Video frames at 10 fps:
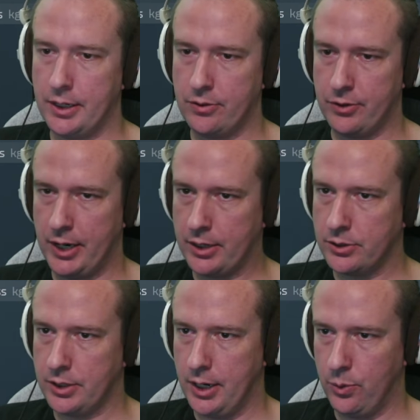
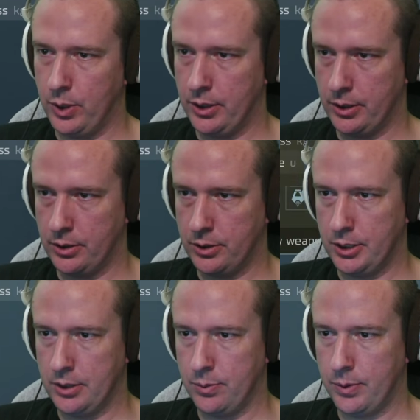affects how well your
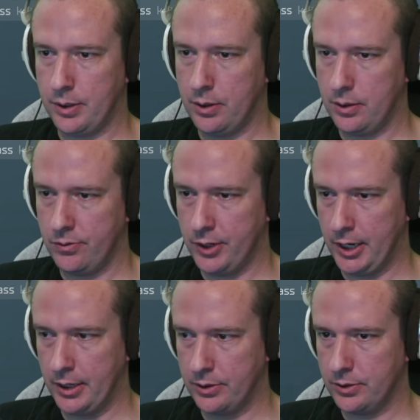ship
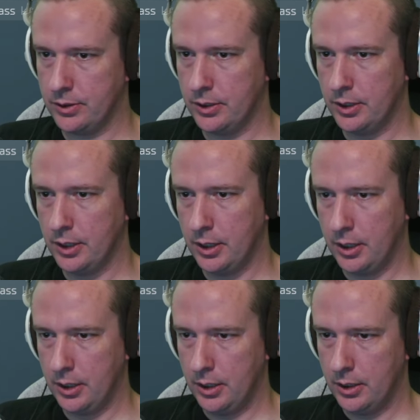flies.
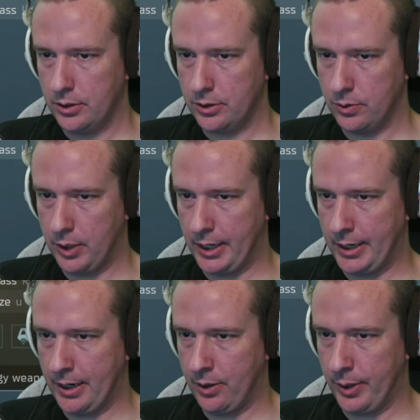So right
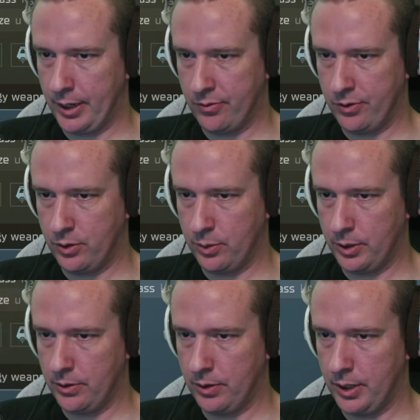now we have
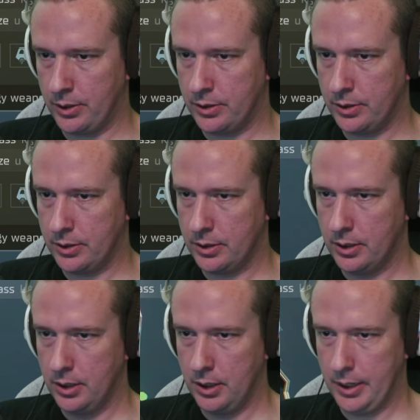forward thrust,
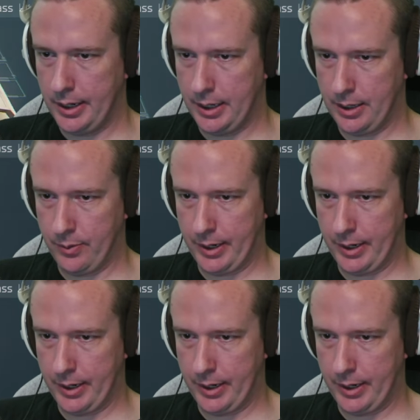and then we